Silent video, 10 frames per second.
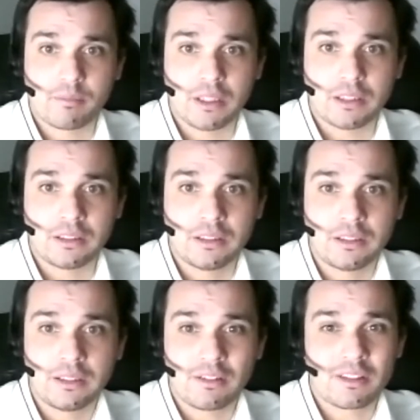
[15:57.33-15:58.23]
but
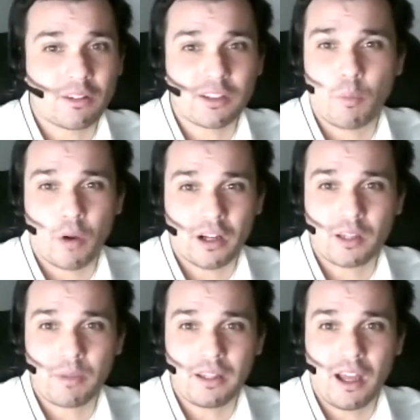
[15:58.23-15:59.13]
there's still some work
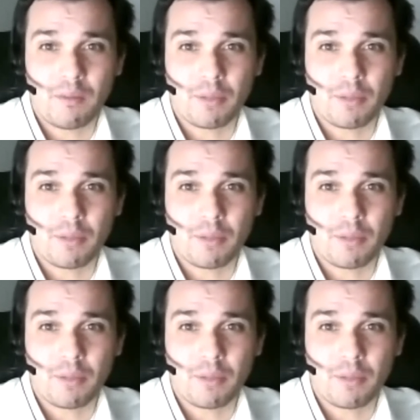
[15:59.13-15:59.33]
to be done.